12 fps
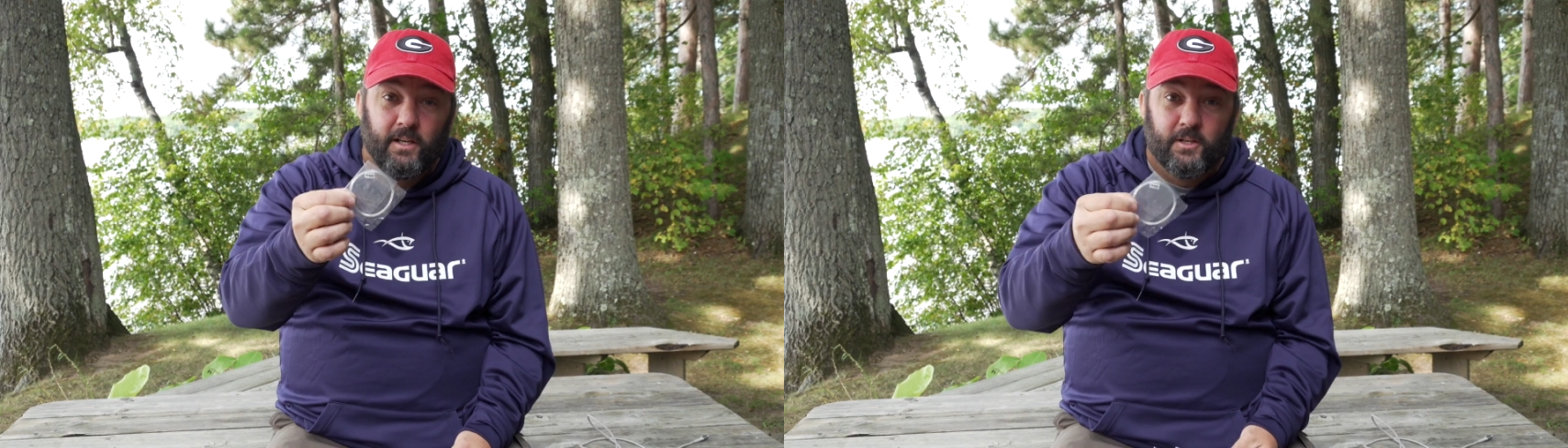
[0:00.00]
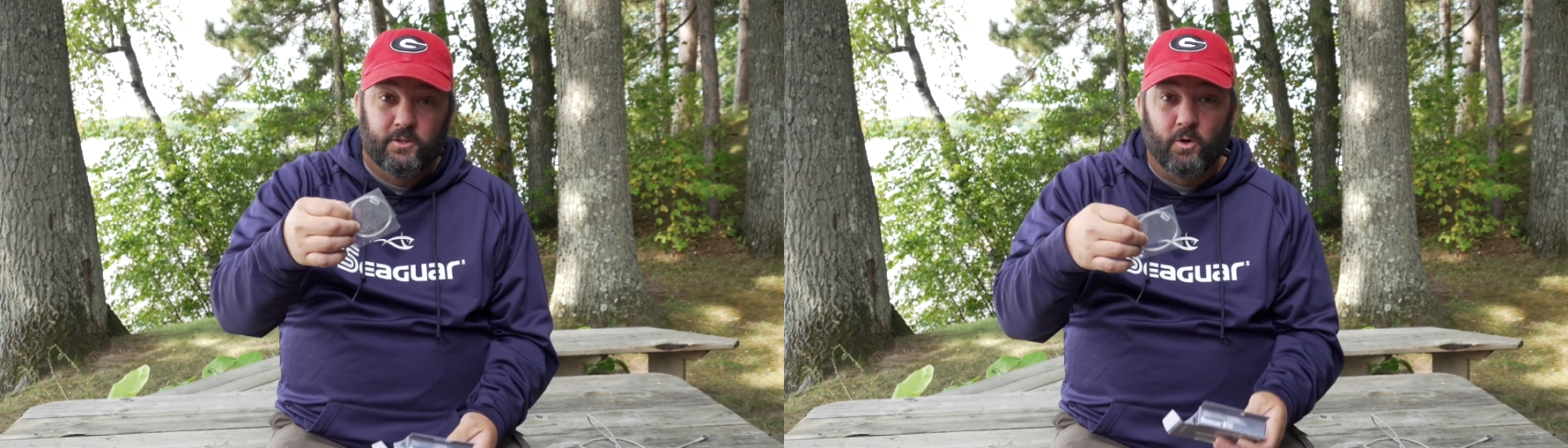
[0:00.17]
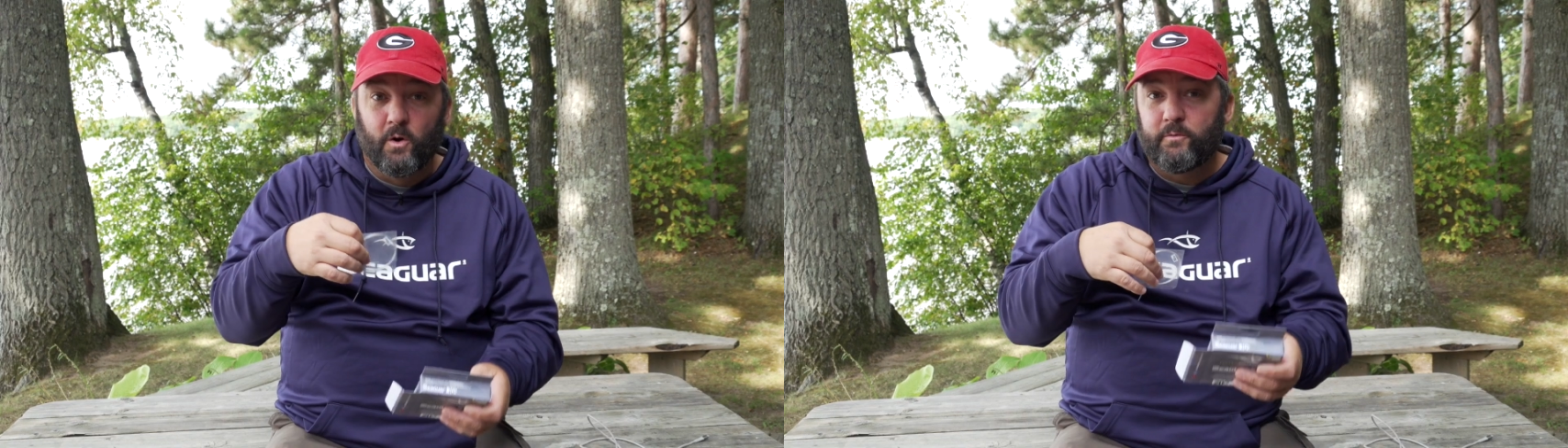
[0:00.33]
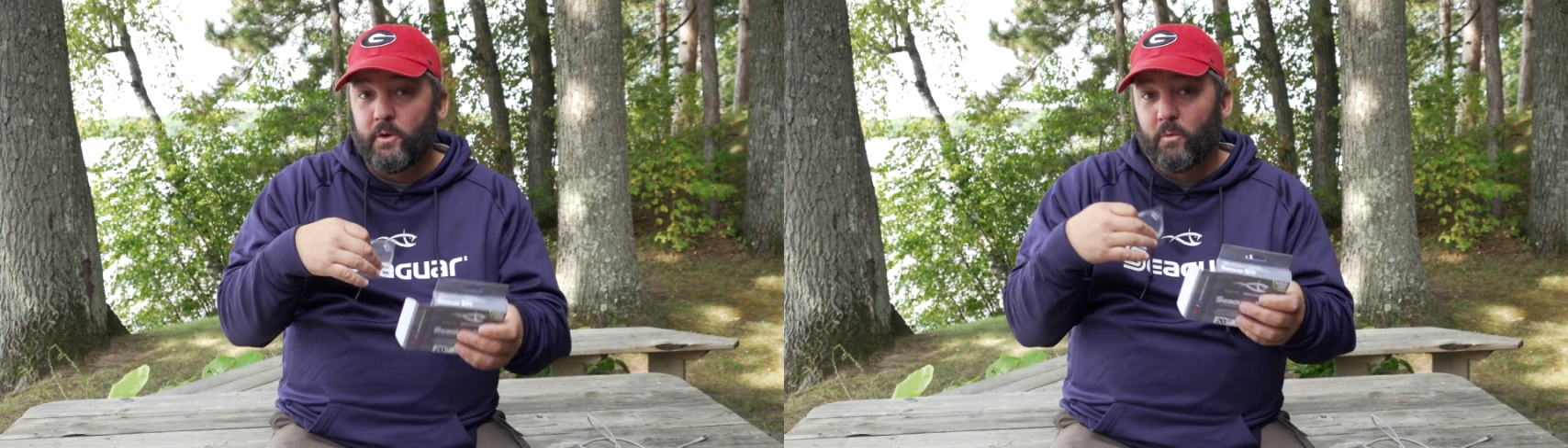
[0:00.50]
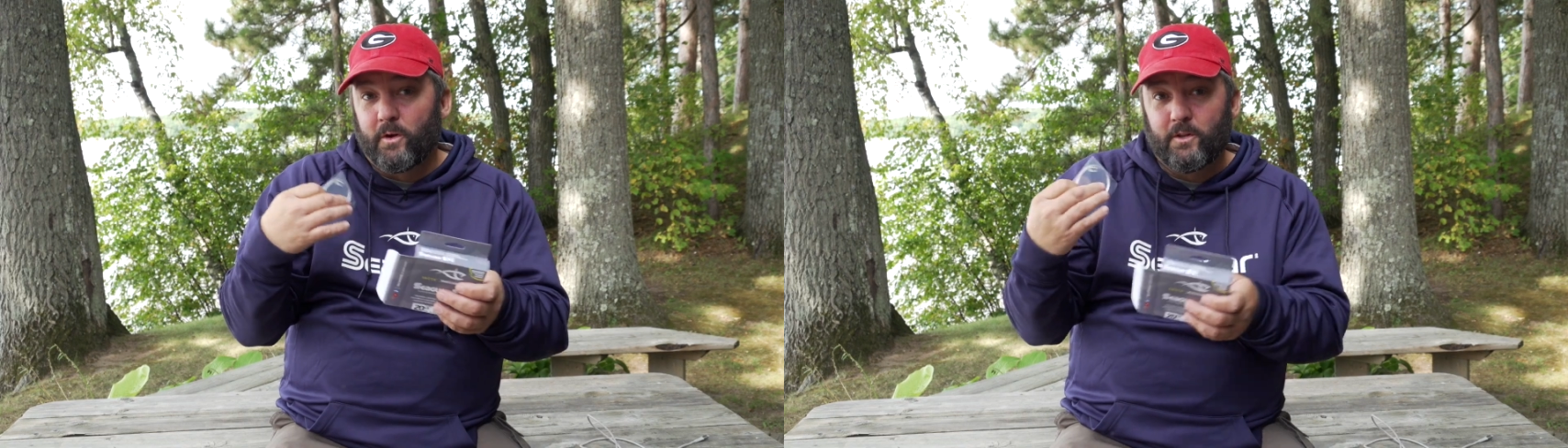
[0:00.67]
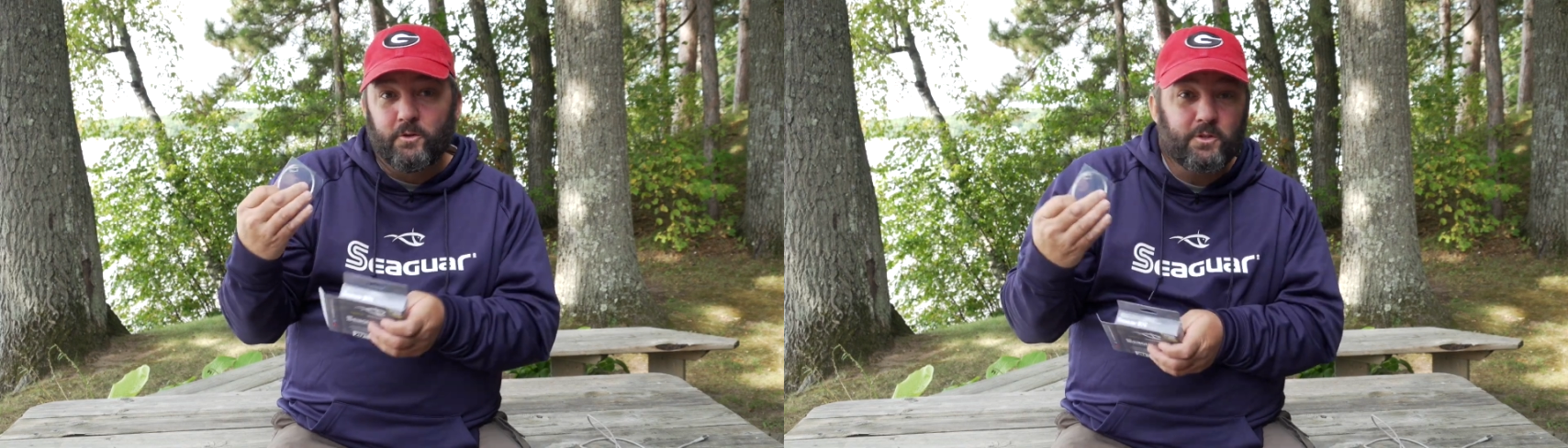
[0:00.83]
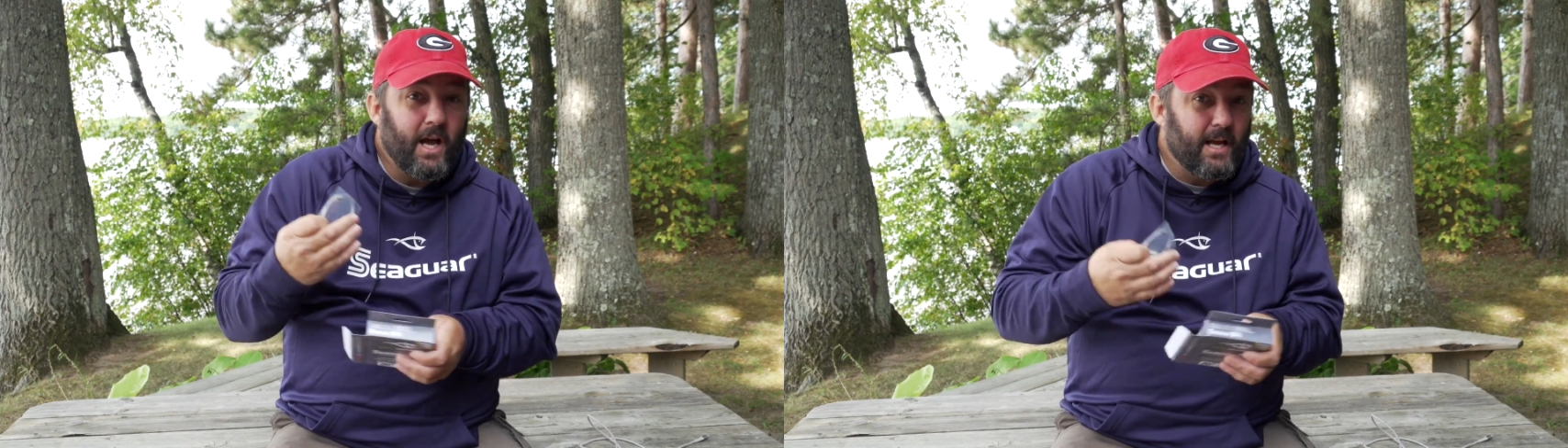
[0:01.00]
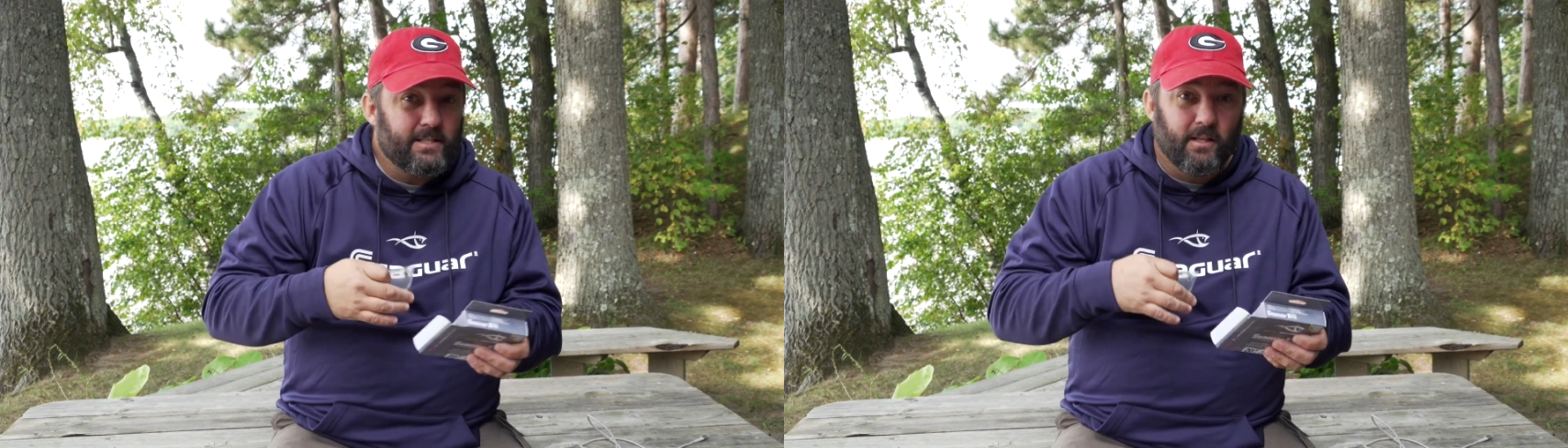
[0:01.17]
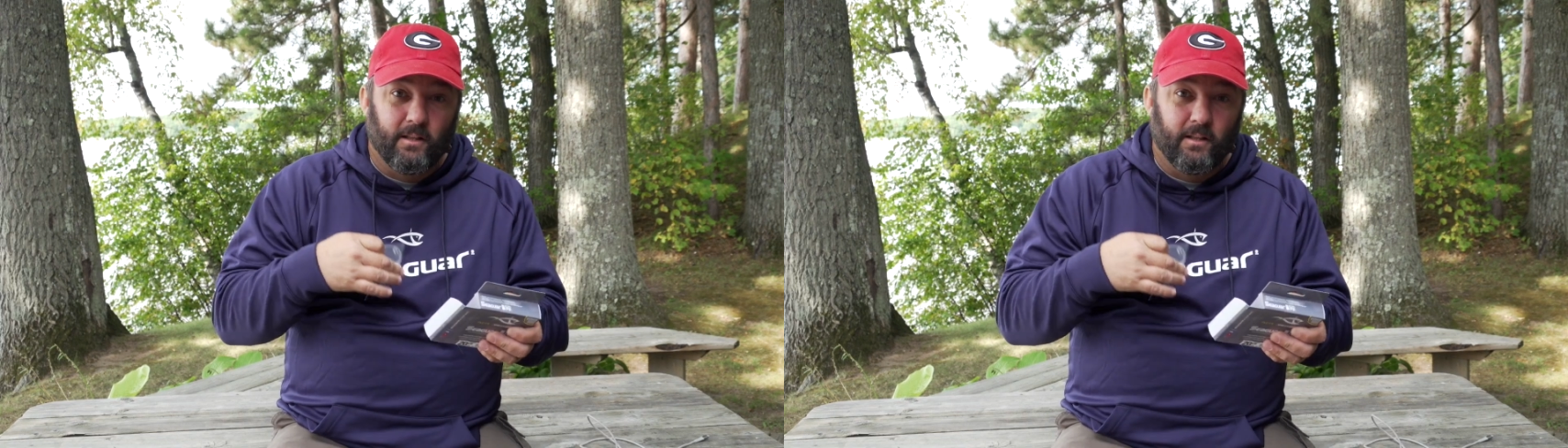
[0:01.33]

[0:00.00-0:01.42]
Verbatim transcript: So if you're one of those guys that